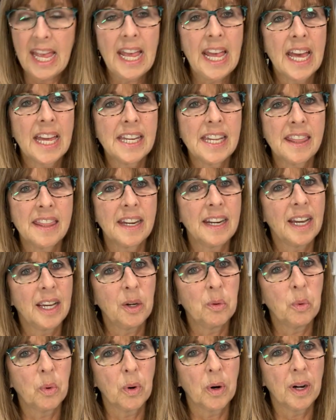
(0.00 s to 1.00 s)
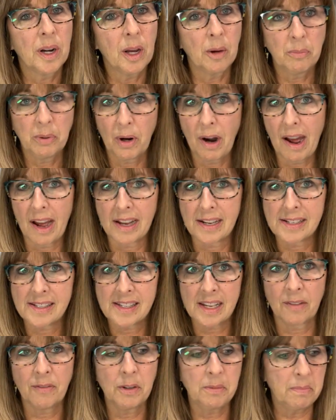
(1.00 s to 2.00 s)
And then I award a
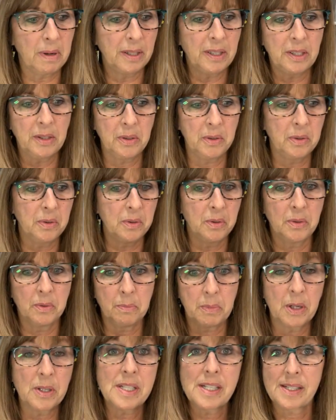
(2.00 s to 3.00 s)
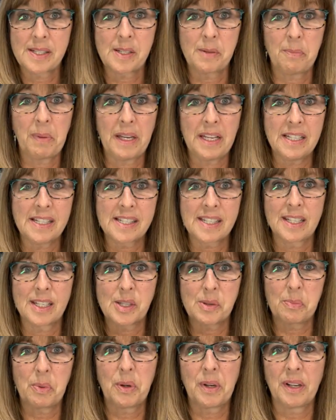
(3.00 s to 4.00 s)
prize. Everybody who participates
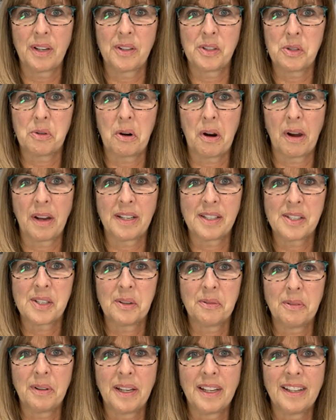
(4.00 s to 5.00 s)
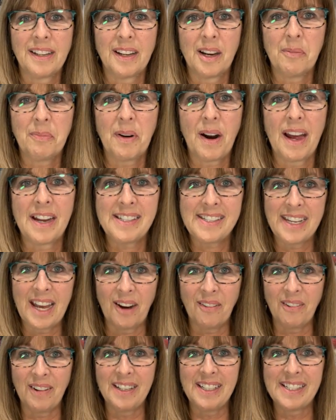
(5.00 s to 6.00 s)
gets put in a drawing to win a prize.
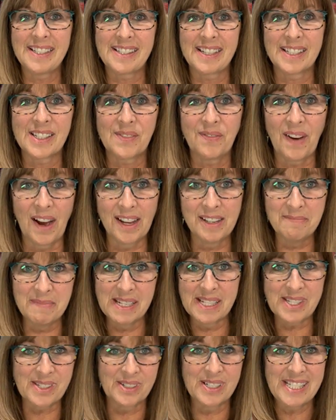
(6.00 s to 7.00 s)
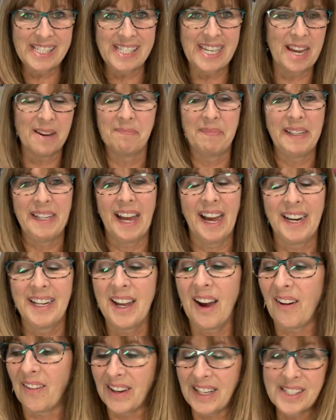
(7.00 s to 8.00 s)
Yeah, Wendy says, fun mystery stamping. I
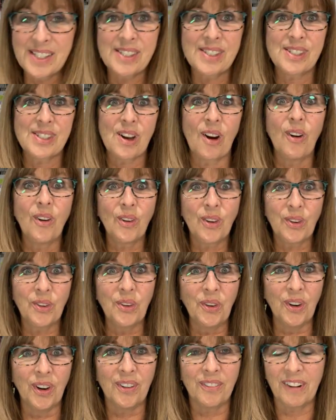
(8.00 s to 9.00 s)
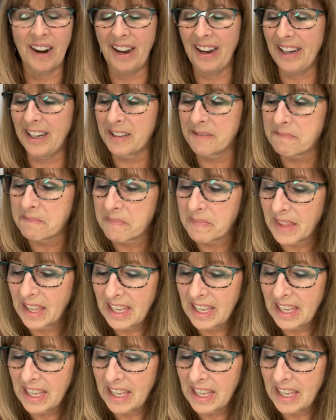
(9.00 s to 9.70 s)
know, it's so cool, right?